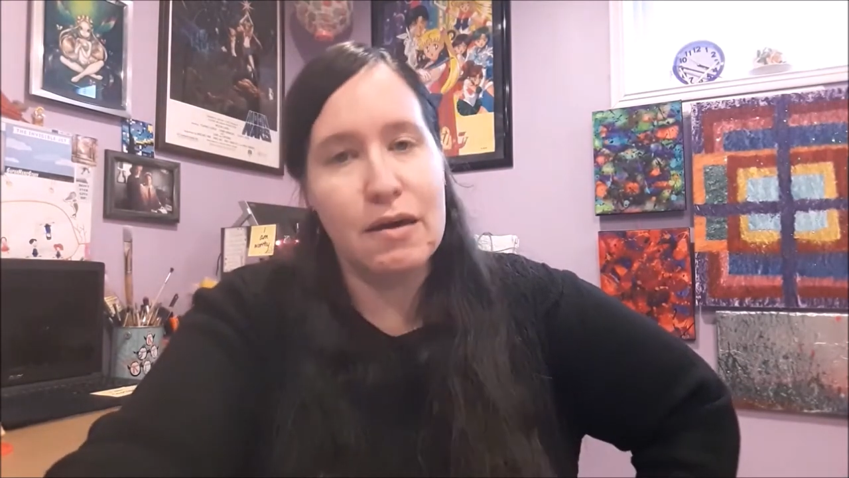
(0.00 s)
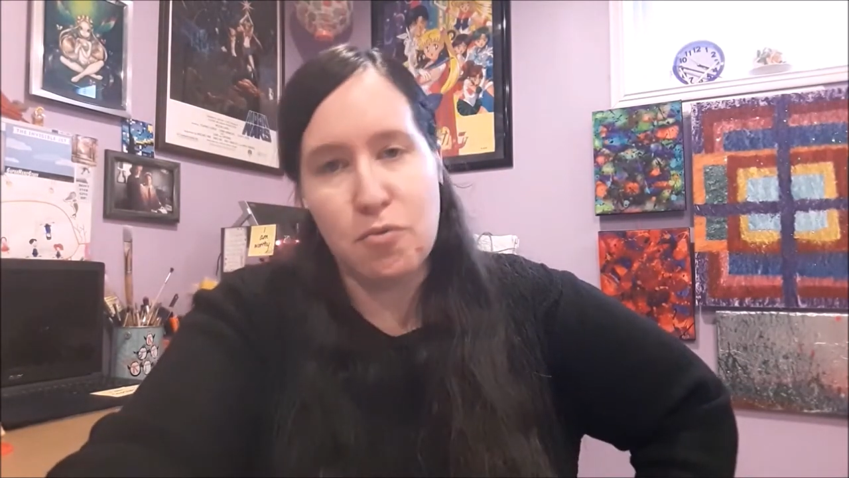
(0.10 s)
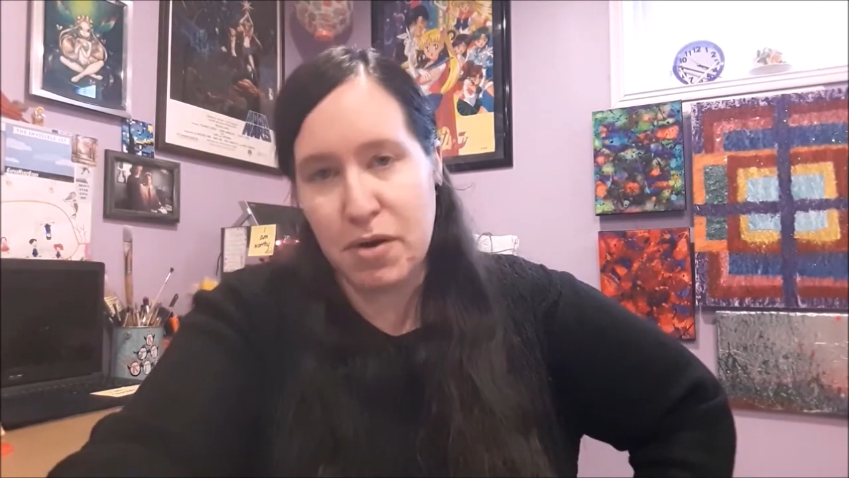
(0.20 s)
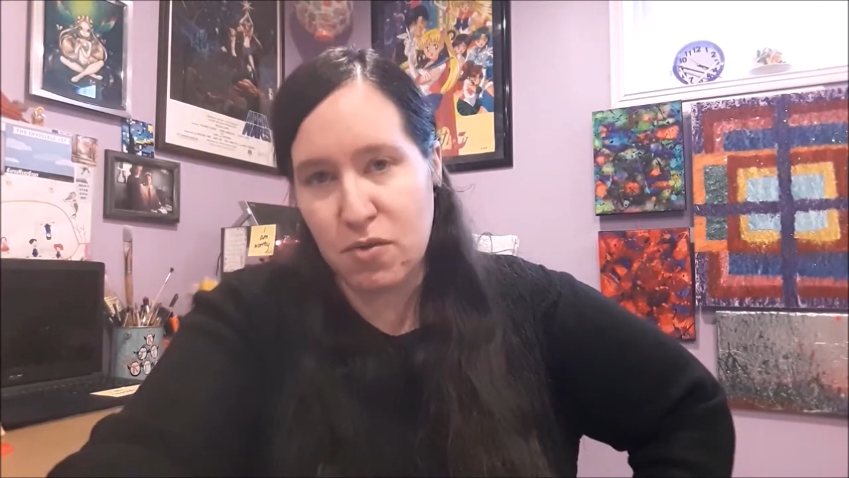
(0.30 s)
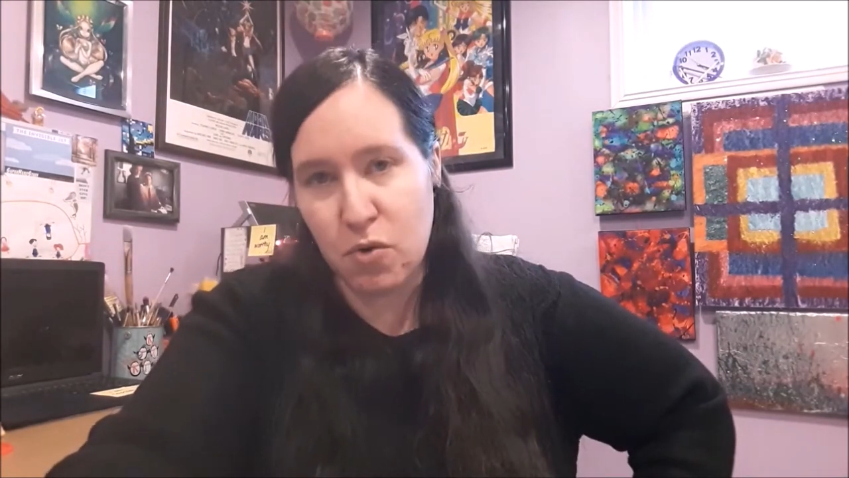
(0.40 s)

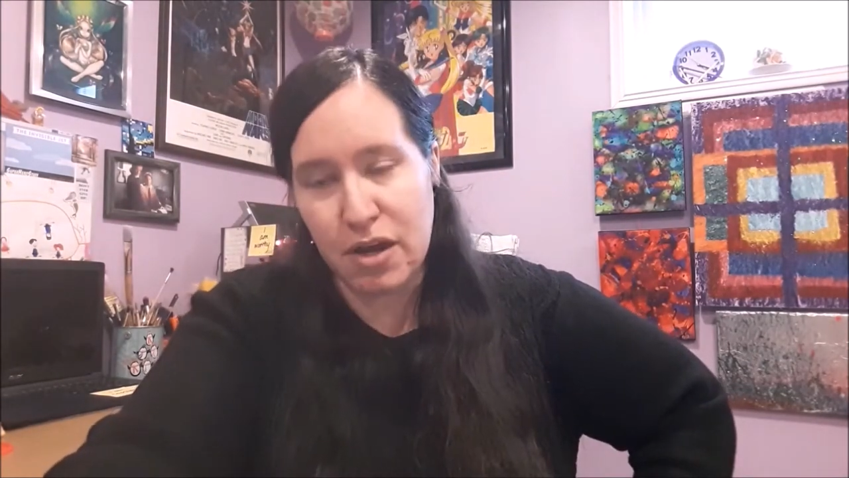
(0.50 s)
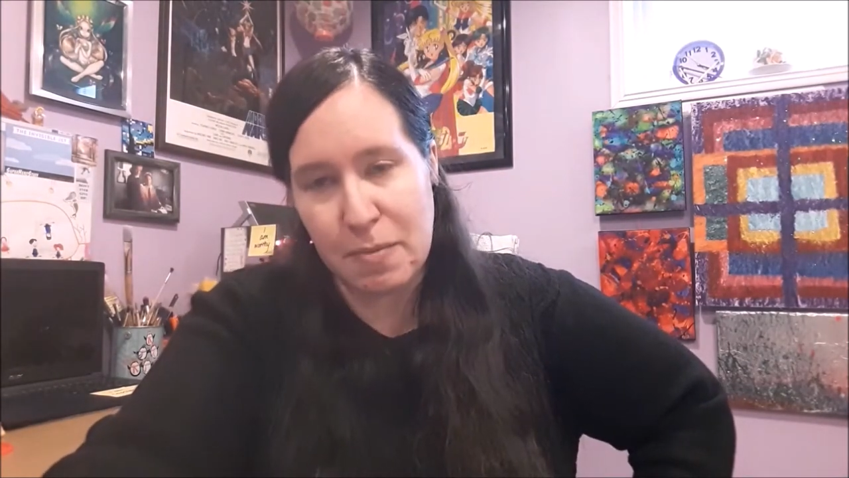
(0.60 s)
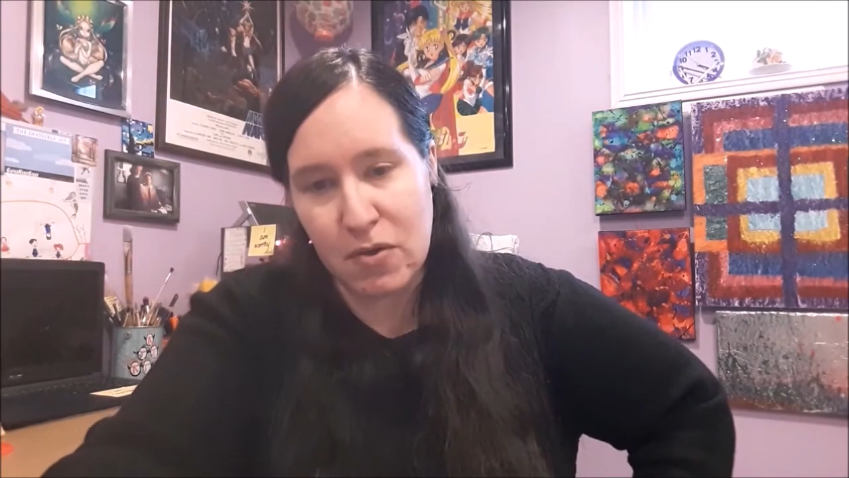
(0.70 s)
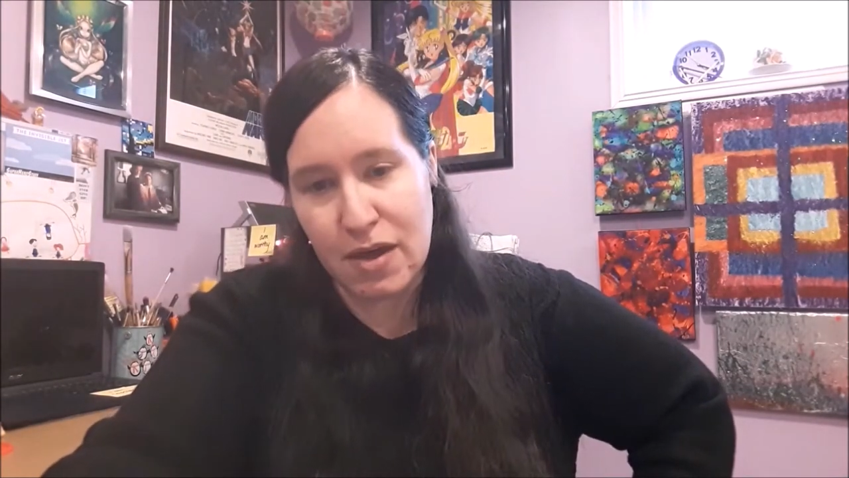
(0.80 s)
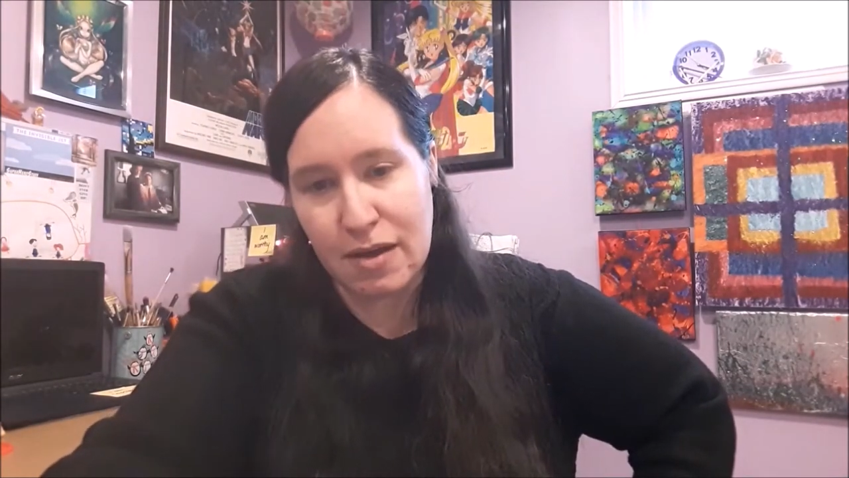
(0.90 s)
Everybody's
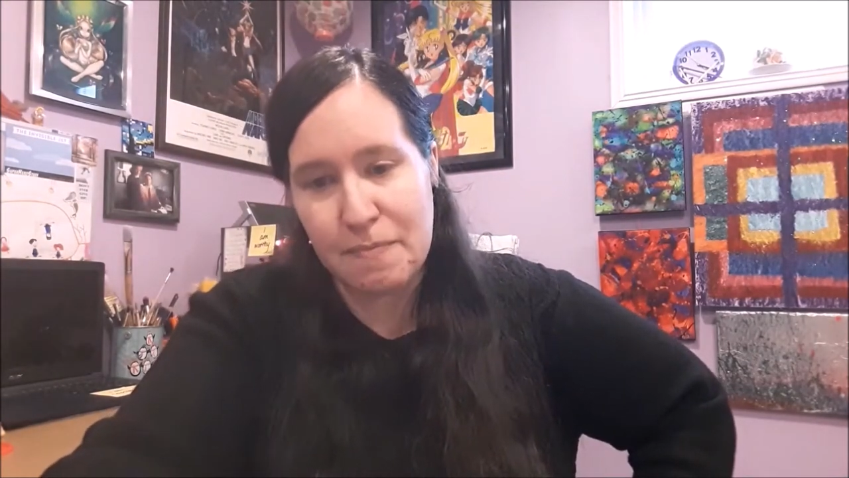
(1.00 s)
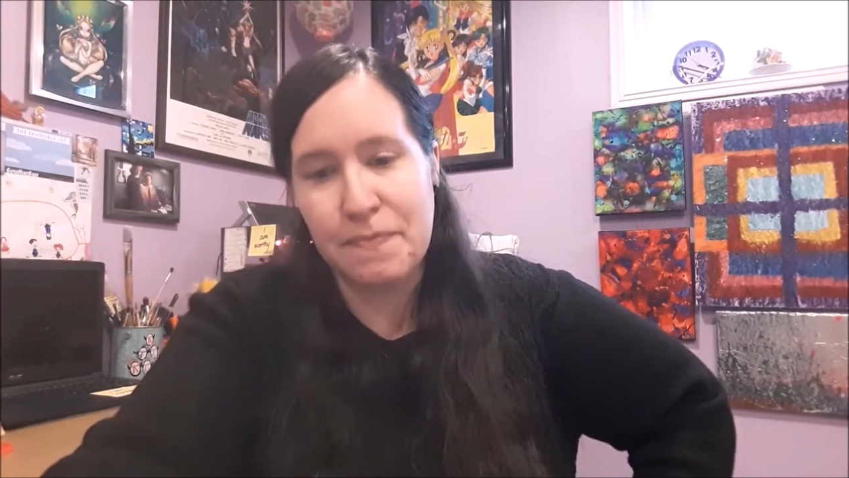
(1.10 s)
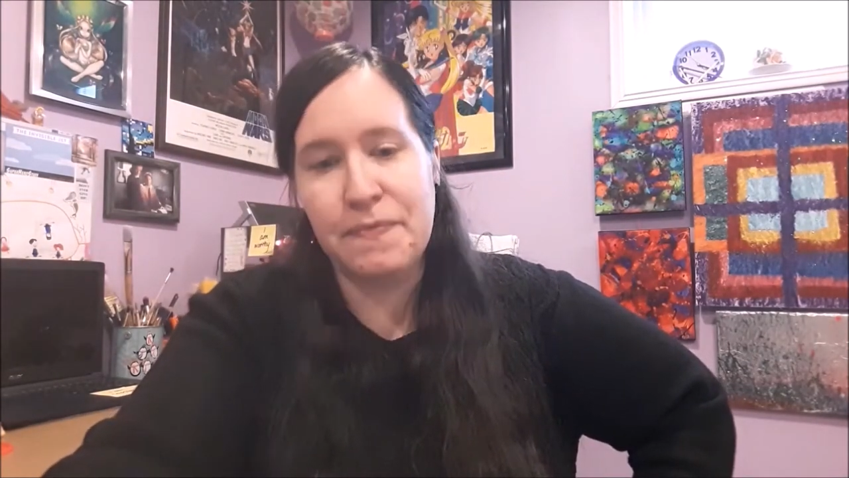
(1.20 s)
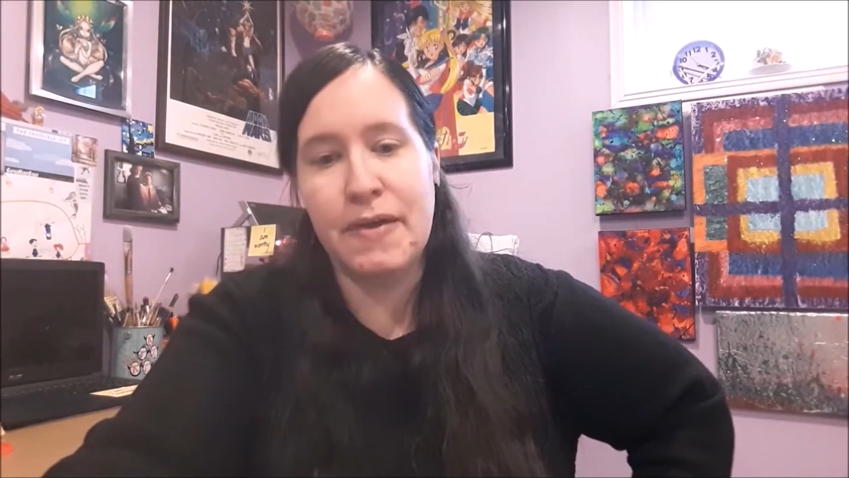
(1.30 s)
worrying about that.